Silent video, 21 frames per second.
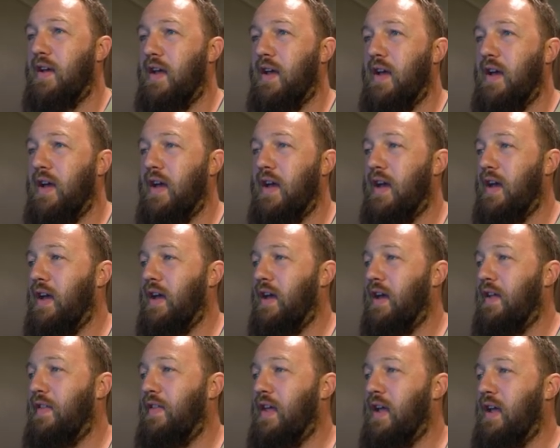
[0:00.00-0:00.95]

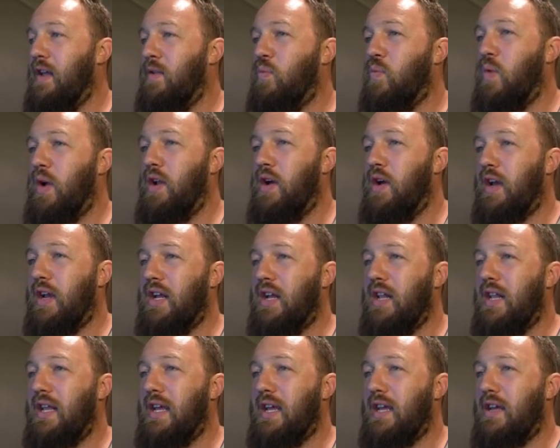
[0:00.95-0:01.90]
And then when I
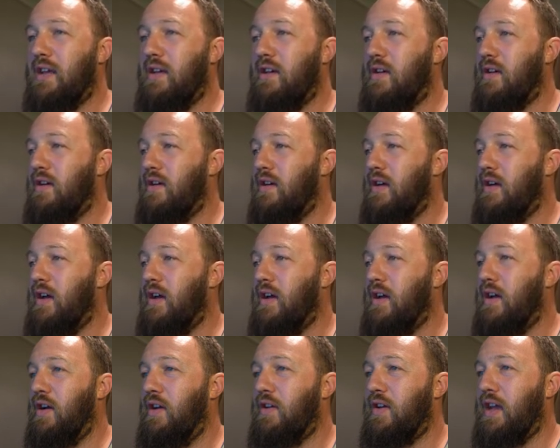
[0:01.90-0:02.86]
click
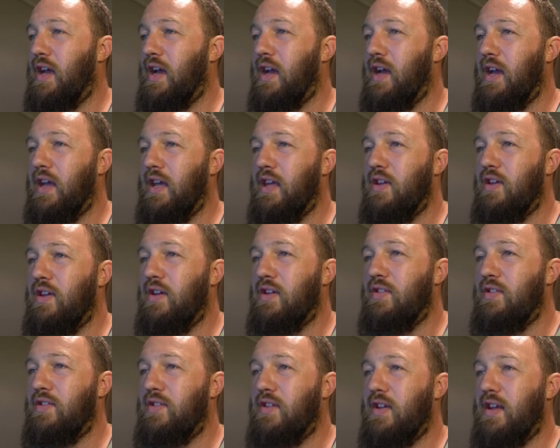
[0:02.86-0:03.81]
OK, you
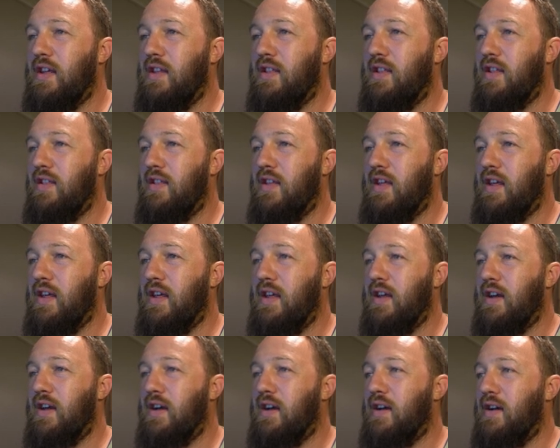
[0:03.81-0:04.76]
can see that
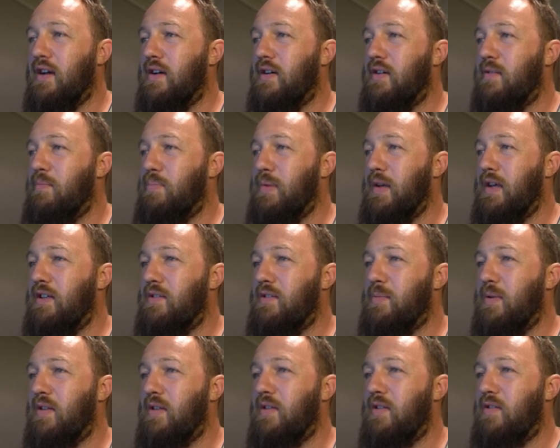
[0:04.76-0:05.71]
the
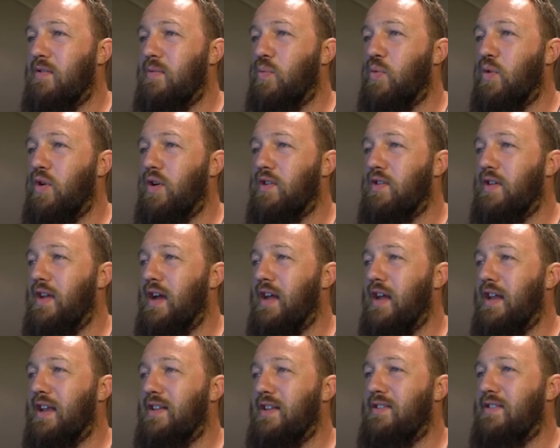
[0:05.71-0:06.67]
Beersmith has worked
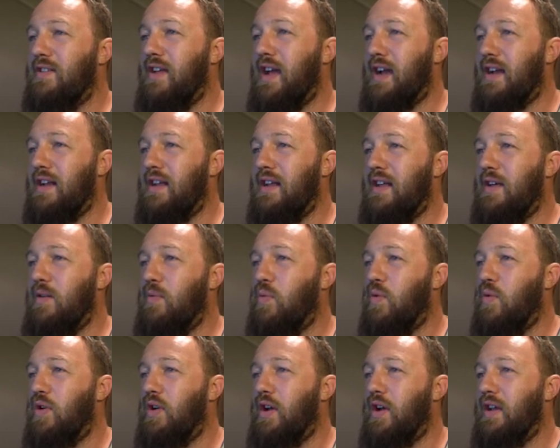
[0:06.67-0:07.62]
out exactly
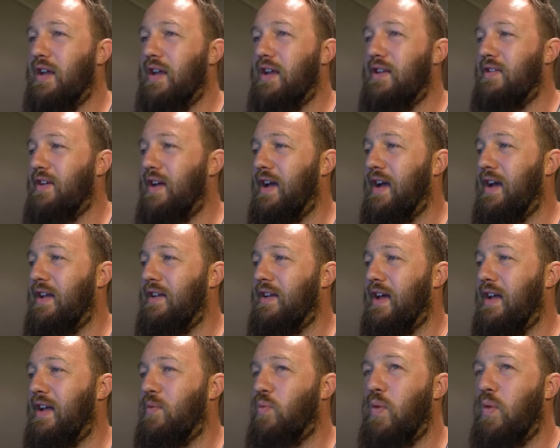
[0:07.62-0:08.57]
what I need to add
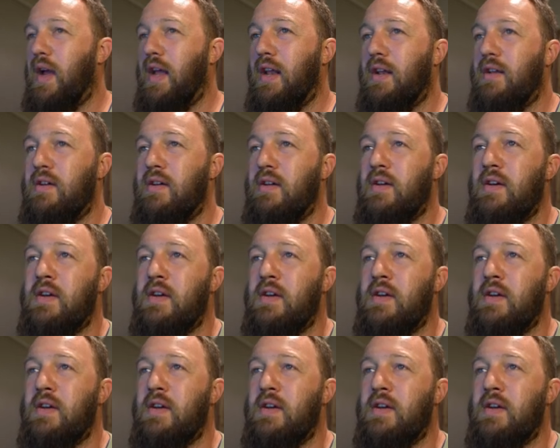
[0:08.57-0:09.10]
and when.